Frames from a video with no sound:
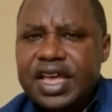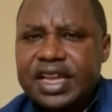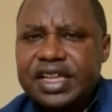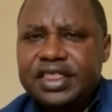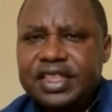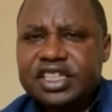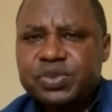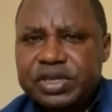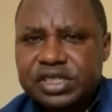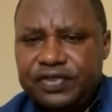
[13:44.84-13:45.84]
anything
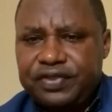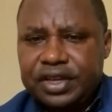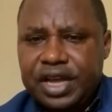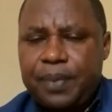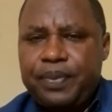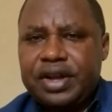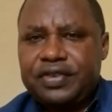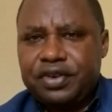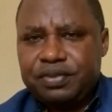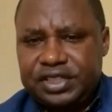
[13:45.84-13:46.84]
specific
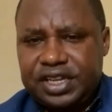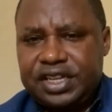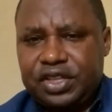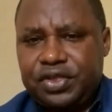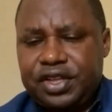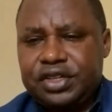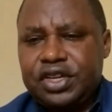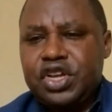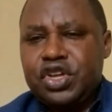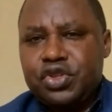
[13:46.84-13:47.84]
apart from telling you that
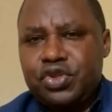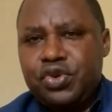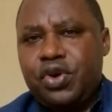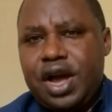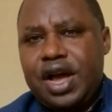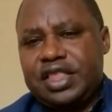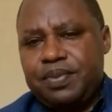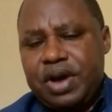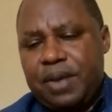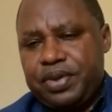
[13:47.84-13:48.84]
you are the
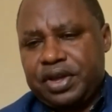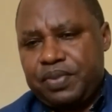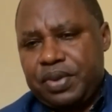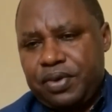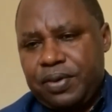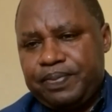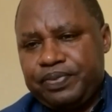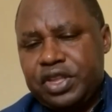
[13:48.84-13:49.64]
mapping people.